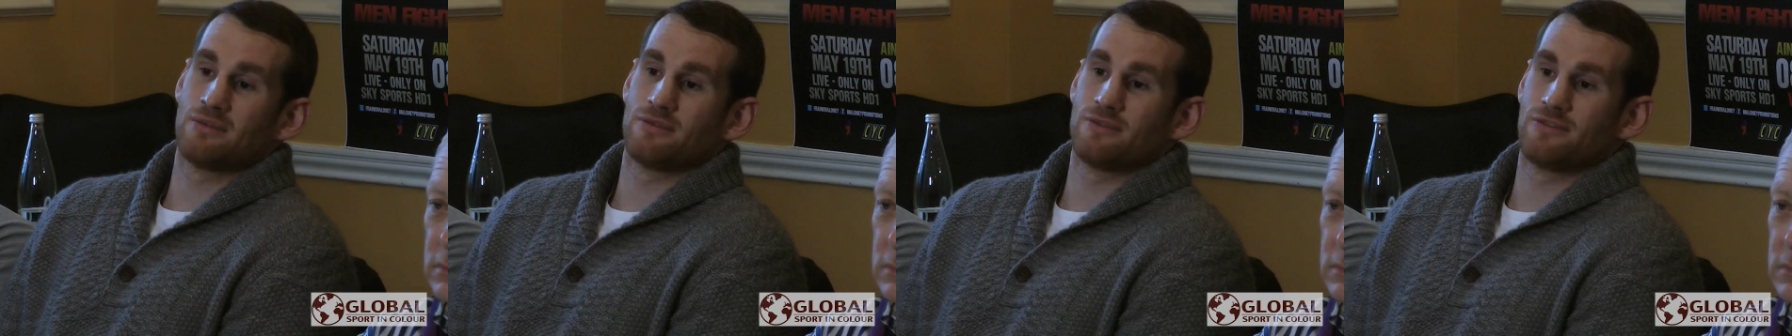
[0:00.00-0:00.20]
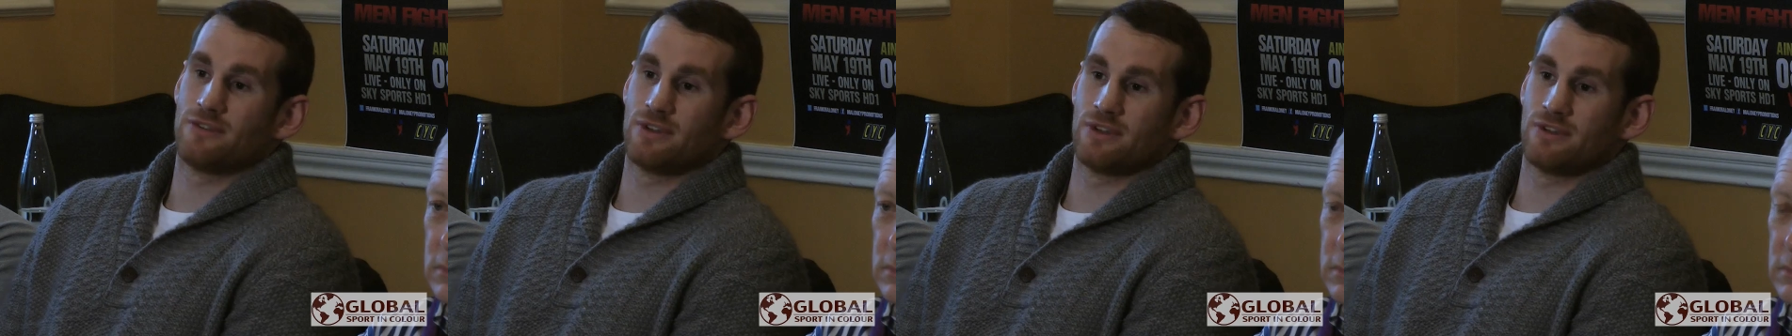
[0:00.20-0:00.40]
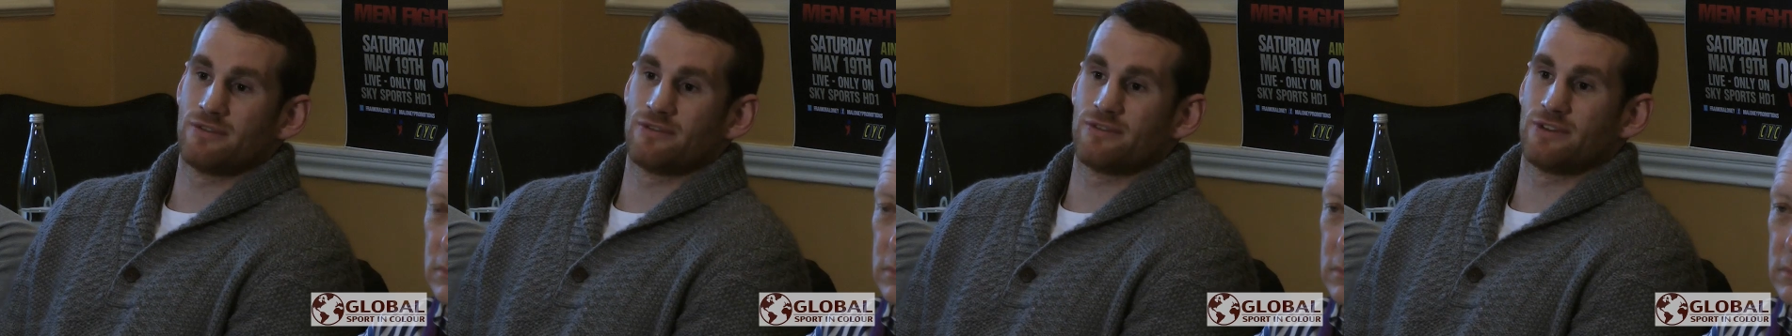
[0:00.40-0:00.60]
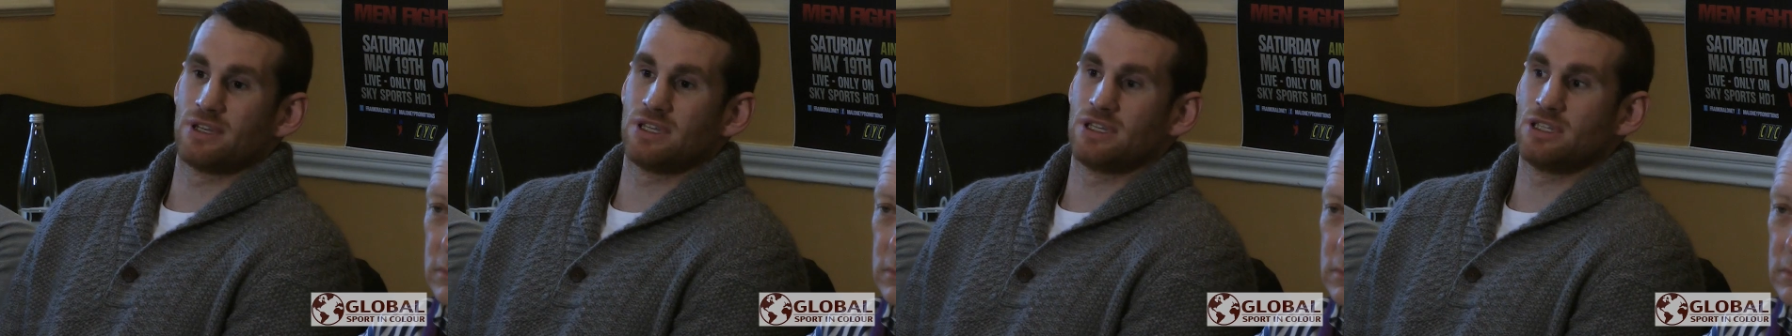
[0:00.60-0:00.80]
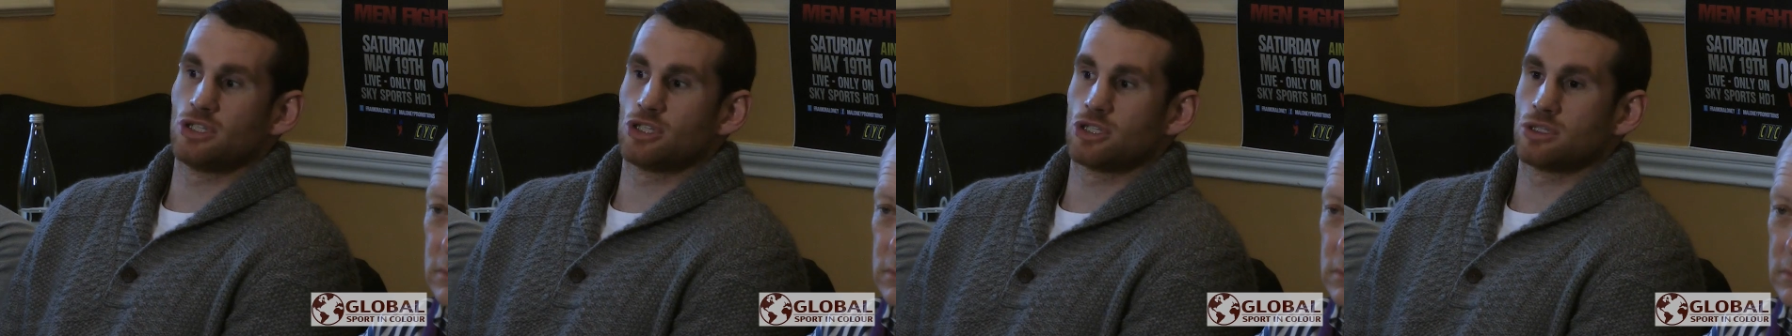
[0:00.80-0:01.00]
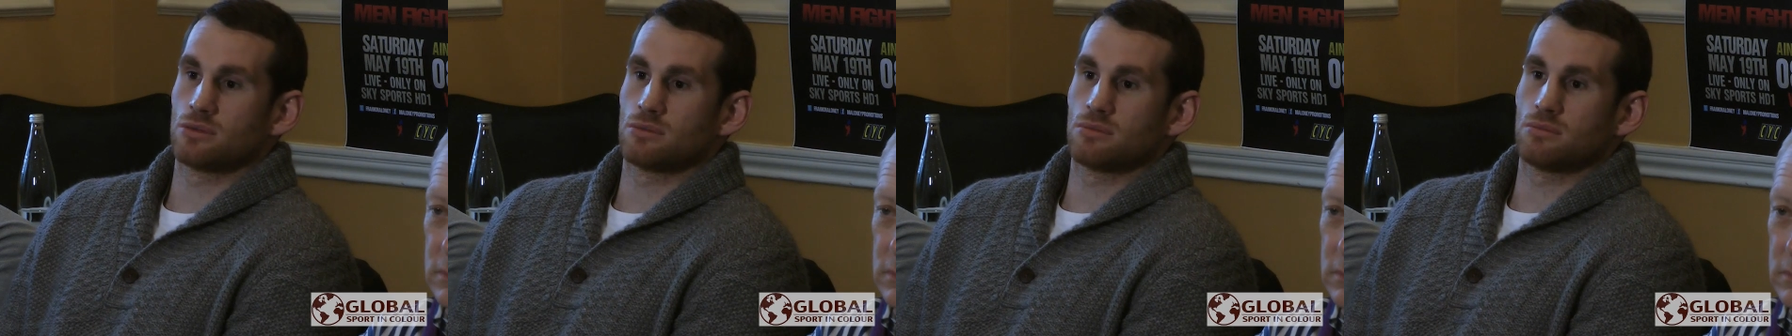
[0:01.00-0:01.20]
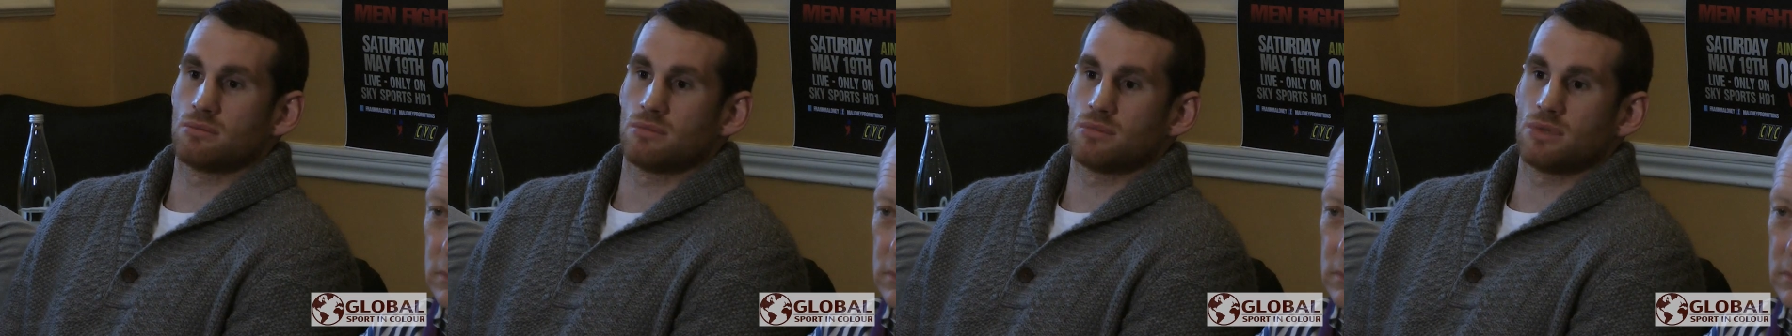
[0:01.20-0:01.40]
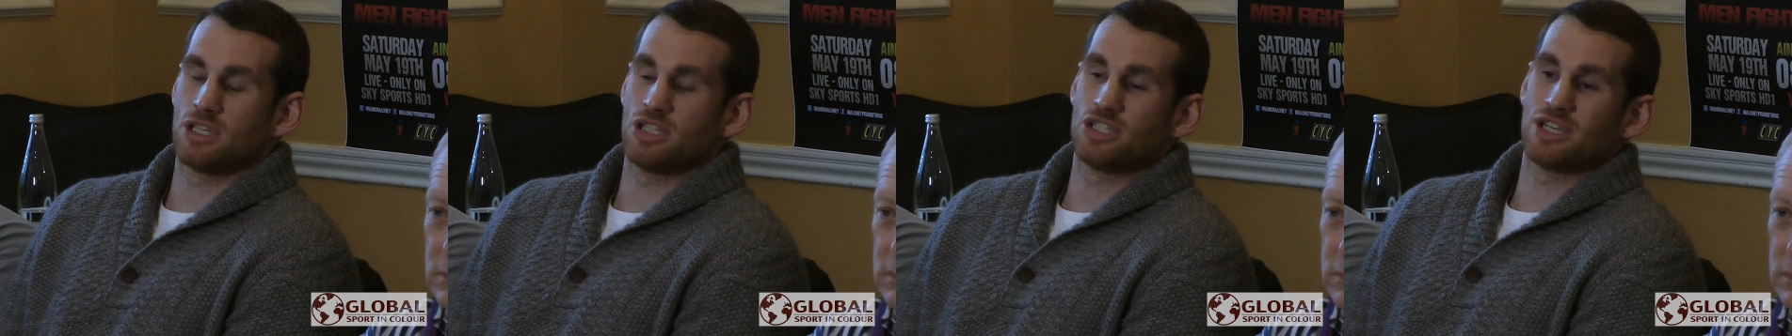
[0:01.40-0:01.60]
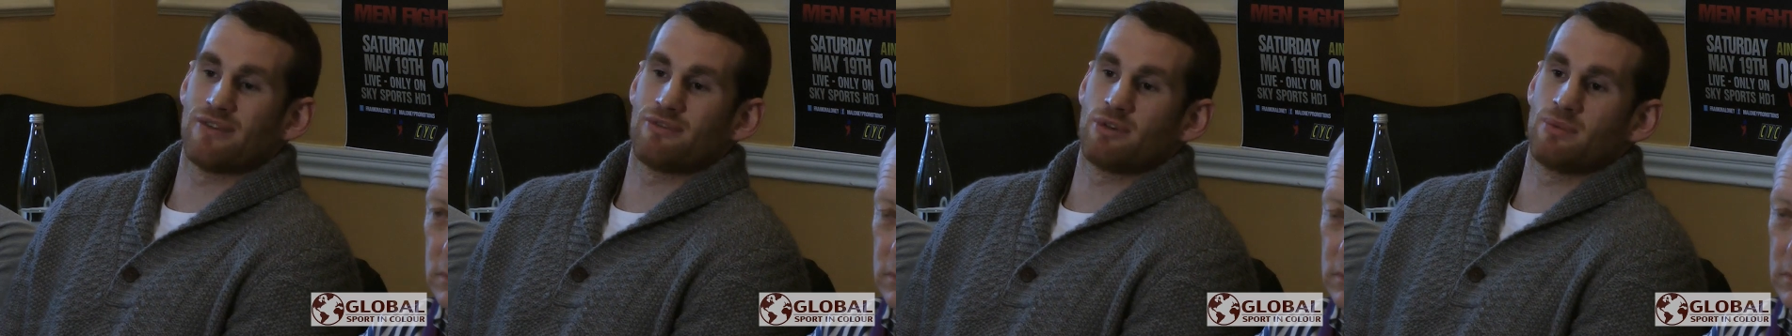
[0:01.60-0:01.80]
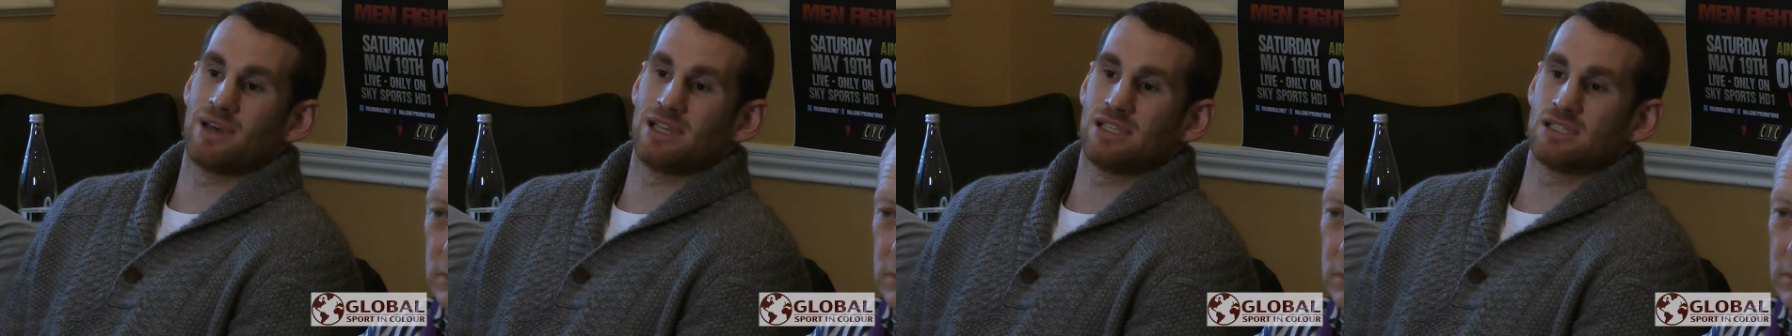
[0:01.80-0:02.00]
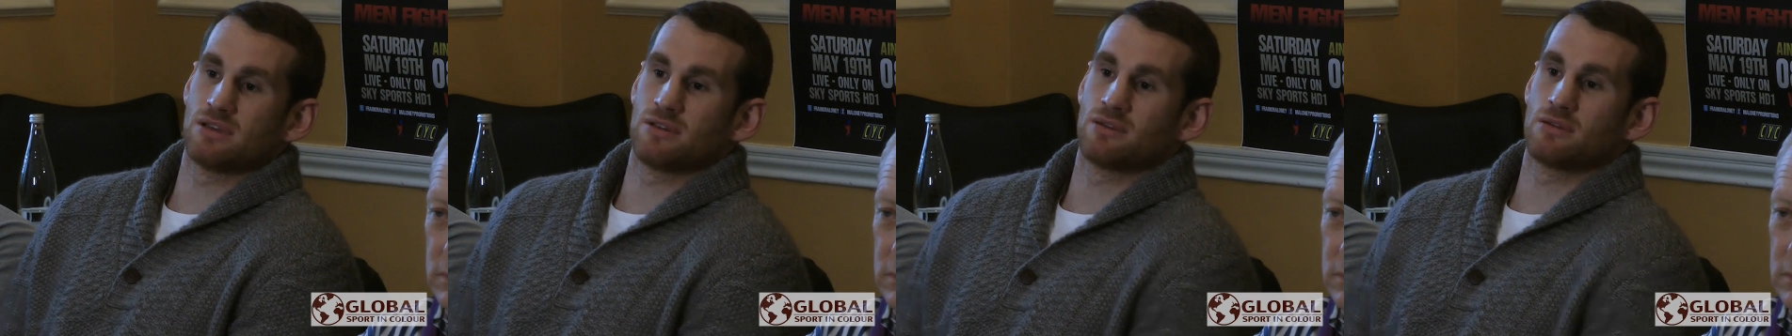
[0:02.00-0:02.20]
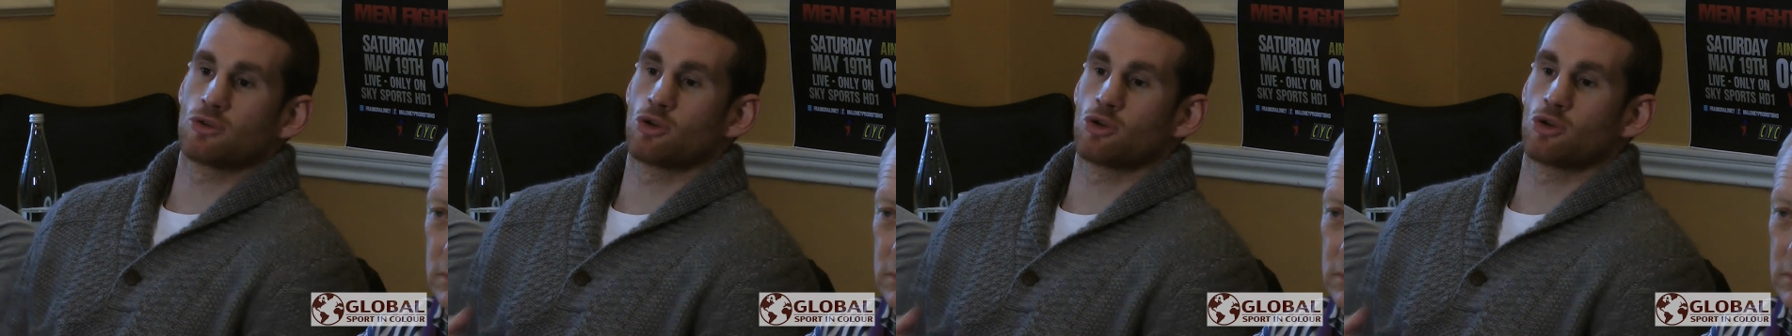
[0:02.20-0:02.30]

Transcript: for each heavyweight to